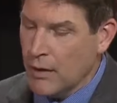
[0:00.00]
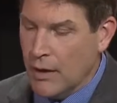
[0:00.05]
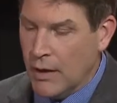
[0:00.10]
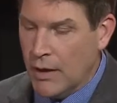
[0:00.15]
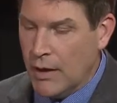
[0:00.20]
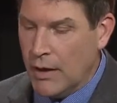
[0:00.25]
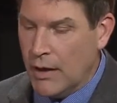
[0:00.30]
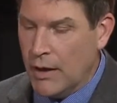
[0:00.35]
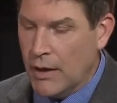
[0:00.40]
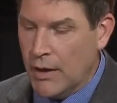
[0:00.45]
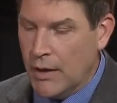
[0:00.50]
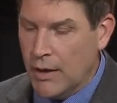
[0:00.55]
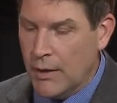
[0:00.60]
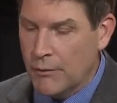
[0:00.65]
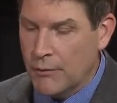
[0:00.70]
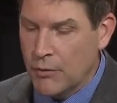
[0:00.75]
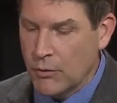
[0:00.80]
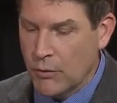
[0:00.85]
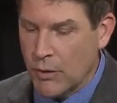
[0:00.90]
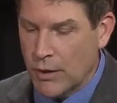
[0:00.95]

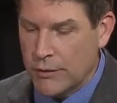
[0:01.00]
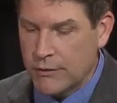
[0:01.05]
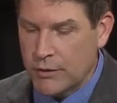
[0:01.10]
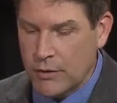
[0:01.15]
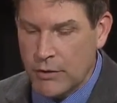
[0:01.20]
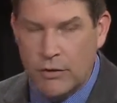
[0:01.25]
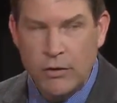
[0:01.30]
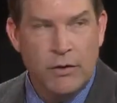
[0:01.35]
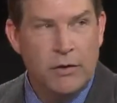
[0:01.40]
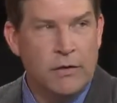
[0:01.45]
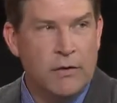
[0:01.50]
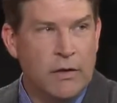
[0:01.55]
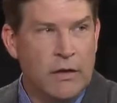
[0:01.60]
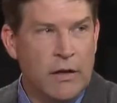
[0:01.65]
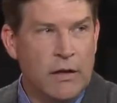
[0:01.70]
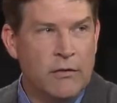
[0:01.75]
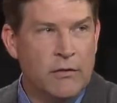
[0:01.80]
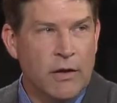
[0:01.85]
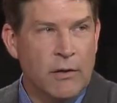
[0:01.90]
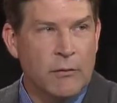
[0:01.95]
you're watching Good
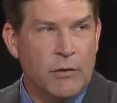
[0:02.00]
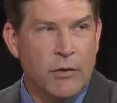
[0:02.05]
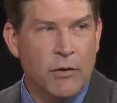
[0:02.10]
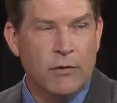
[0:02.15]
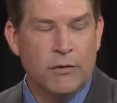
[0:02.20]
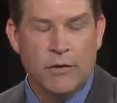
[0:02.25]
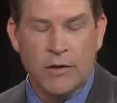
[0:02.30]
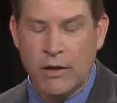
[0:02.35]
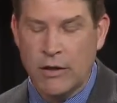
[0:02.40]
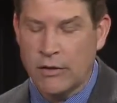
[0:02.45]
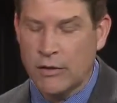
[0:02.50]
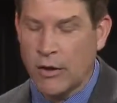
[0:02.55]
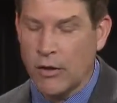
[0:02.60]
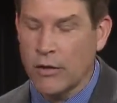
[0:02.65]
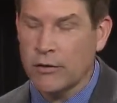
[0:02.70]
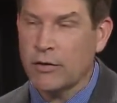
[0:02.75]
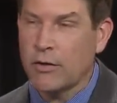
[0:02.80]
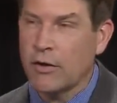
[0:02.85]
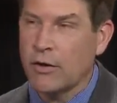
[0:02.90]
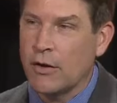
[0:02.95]
Deeds. I'm your host, Keith
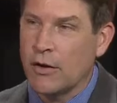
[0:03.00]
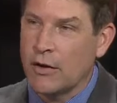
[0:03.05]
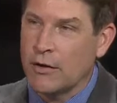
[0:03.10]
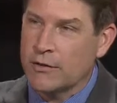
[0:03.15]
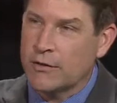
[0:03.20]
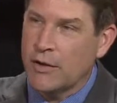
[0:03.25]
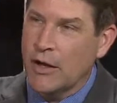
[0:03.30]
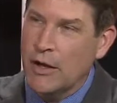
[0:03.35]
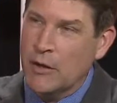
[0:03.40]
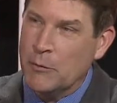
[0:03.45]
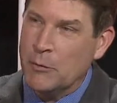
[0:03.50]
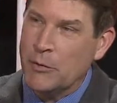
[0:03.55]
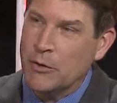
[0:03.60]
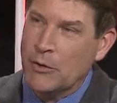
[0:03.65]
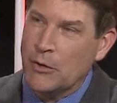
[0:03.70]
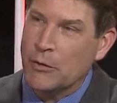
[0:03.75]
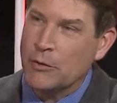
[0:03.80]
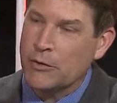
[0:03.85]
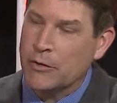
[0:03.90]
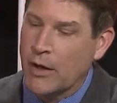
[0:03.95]
Erickson, alongside
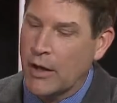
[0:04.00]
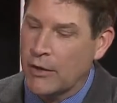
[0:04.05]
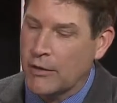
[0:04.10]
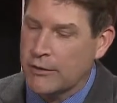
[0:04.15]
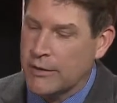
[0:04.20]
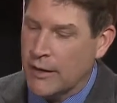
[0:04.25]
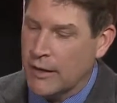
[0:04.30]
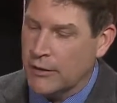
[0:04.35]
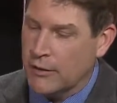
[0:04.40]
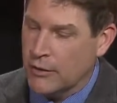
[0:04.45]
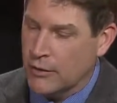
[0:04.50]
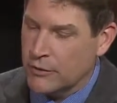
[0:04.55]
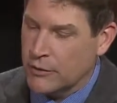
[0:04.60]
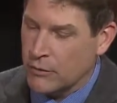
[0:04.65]
Bill O'Donnell down there at